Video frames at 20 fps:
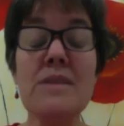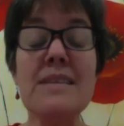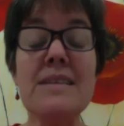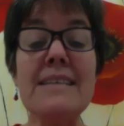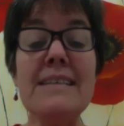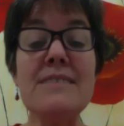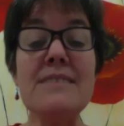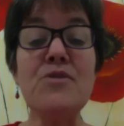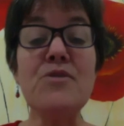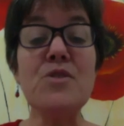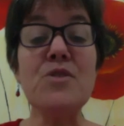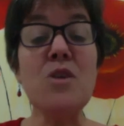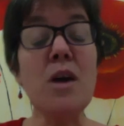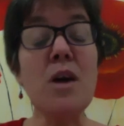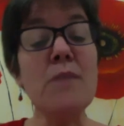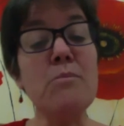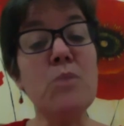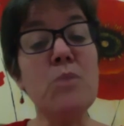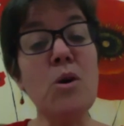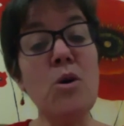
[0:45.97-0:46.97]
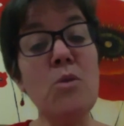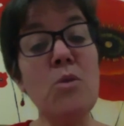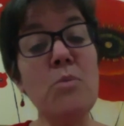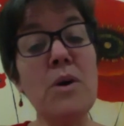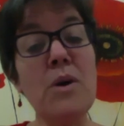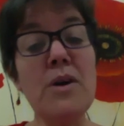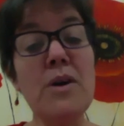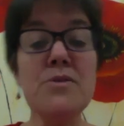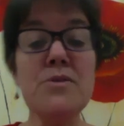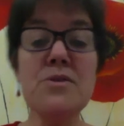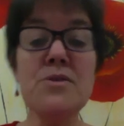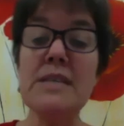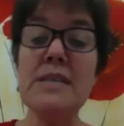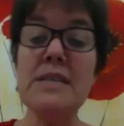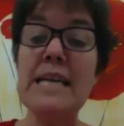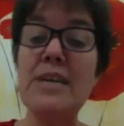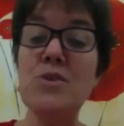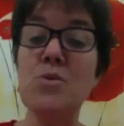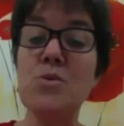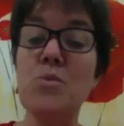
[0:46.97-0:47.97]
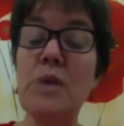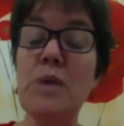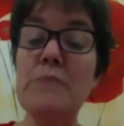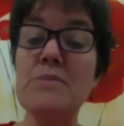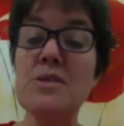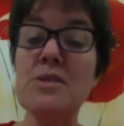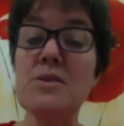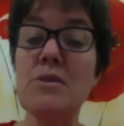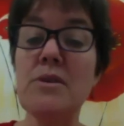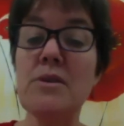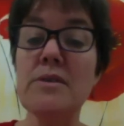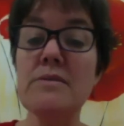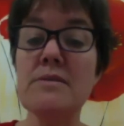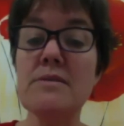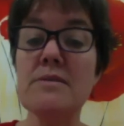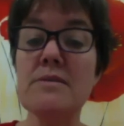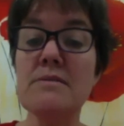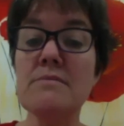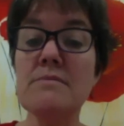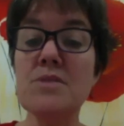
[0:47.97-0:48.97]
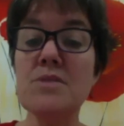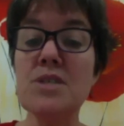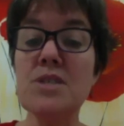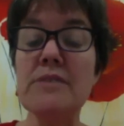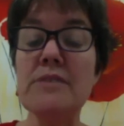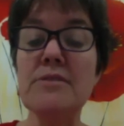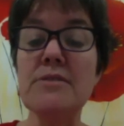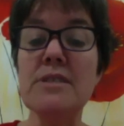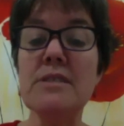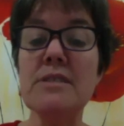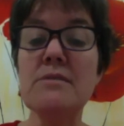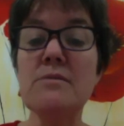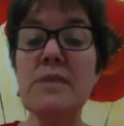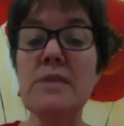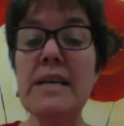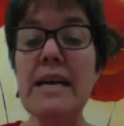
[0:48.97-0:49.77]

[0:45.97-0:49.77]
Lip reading: that's for like blog posts and actual websites, Sheridan.